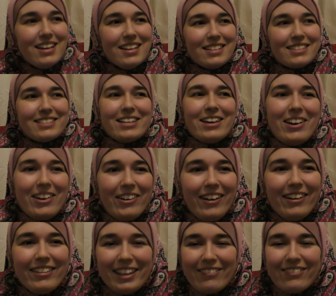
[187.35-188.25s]
so
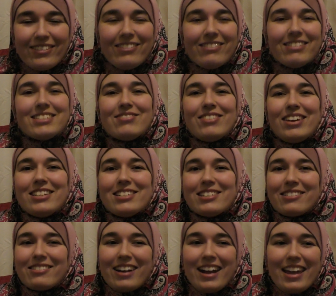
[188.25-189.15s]
I definitely want to make
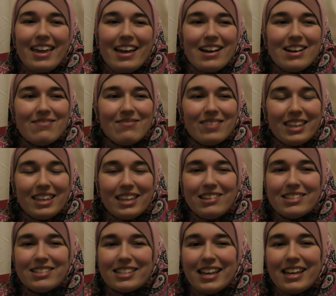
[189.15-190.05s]
sure I
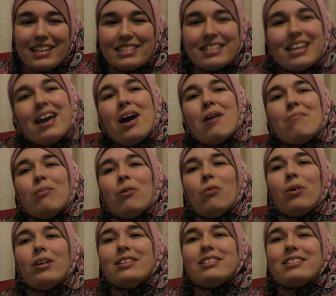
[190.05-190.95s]
use it.
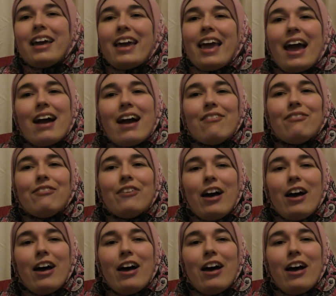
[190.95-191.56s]
But once I have